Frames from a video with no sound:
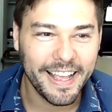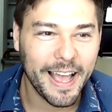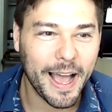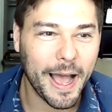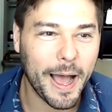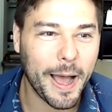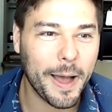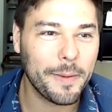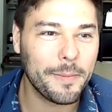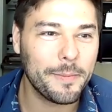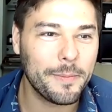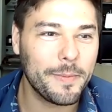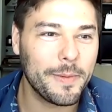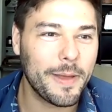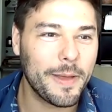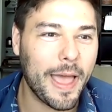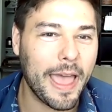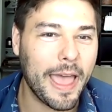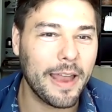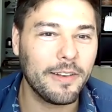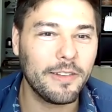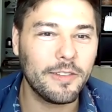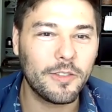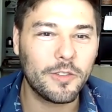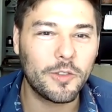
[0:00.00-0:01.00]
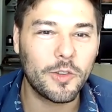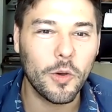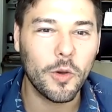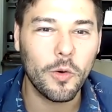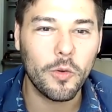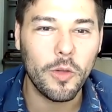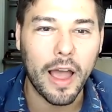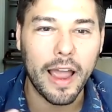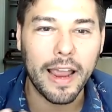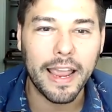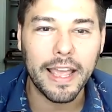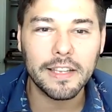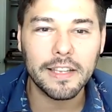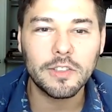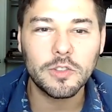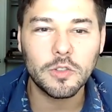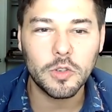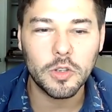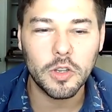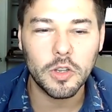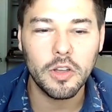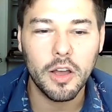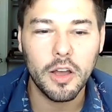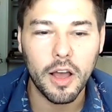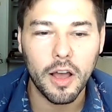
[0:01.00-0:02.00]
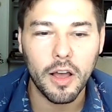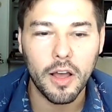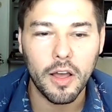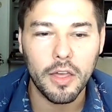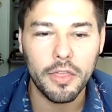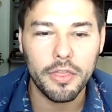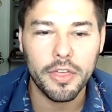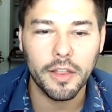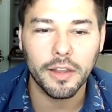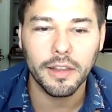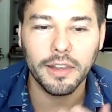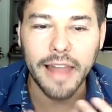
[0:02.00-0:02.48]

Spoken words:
And so I guess the